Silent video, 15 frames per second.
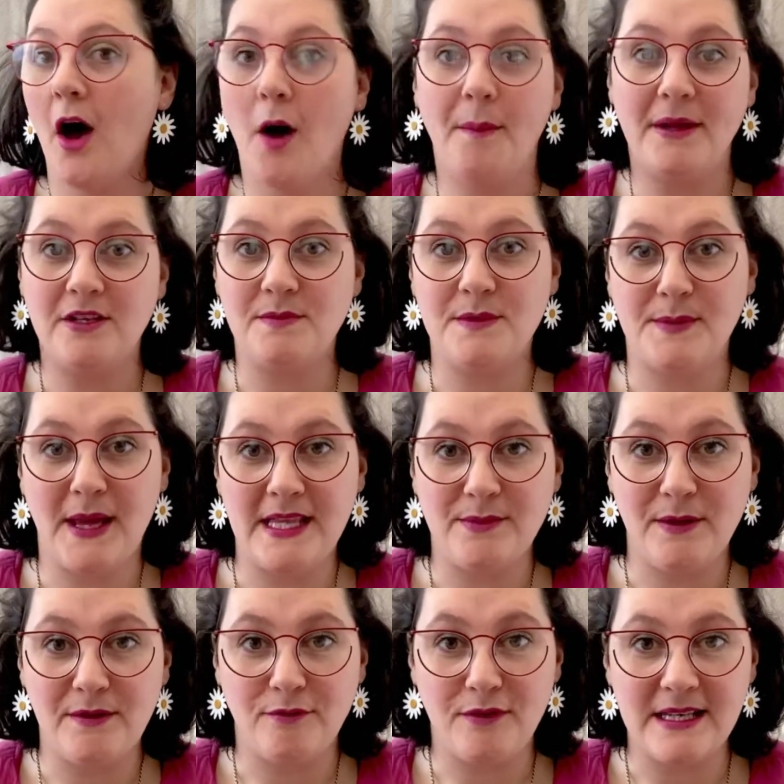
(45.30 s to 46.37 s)
our bedroom space
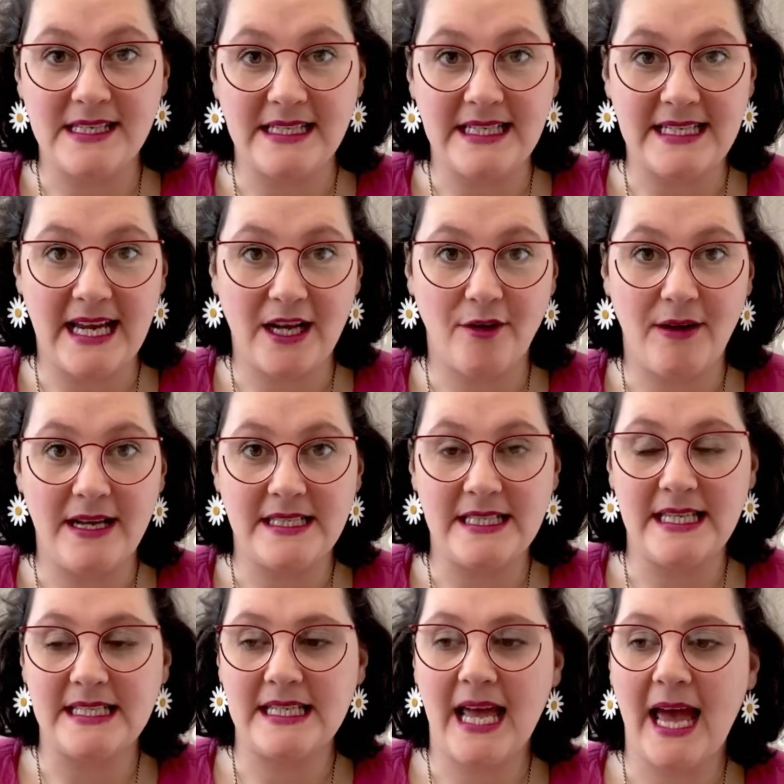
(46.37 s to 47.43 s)
we've recently
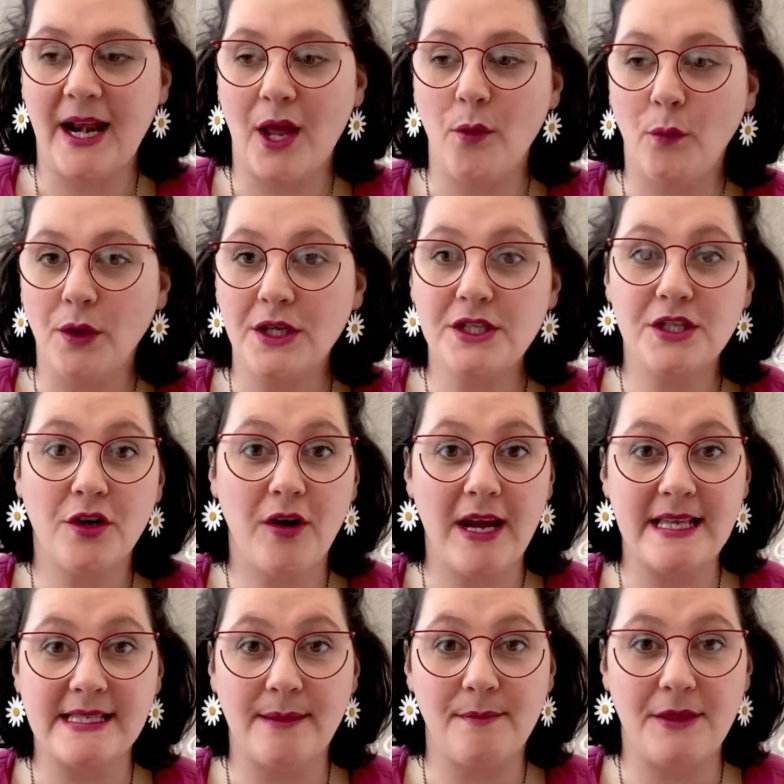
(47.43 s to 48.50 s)
decorated, and I wanted to
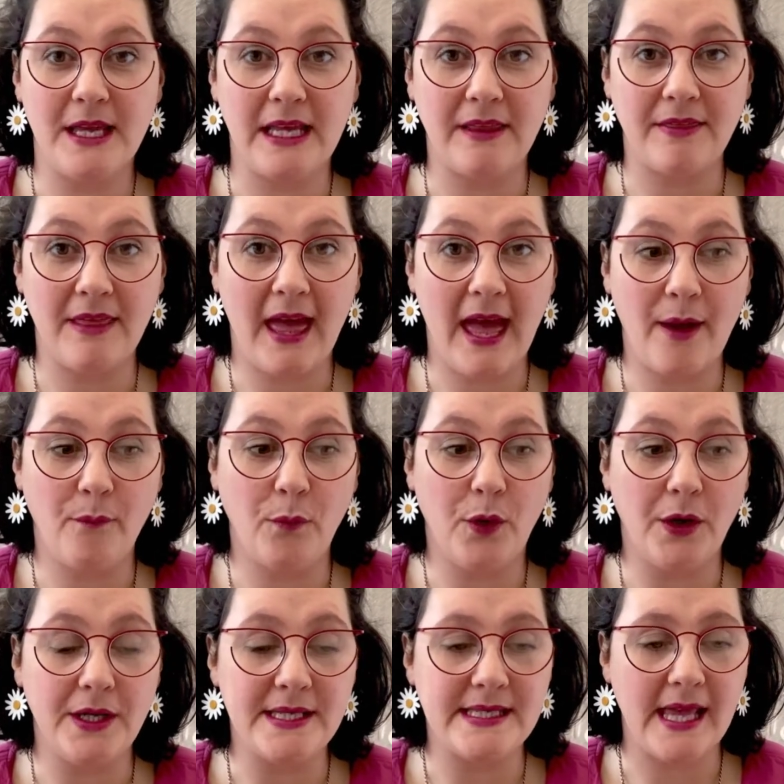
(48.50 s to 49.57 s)
create something that
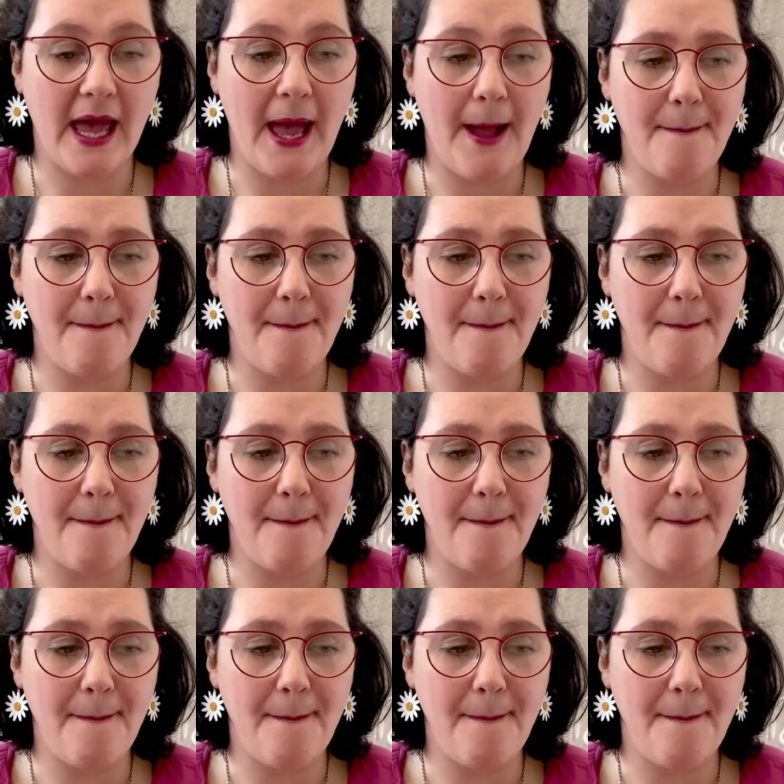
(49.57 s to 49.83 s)
was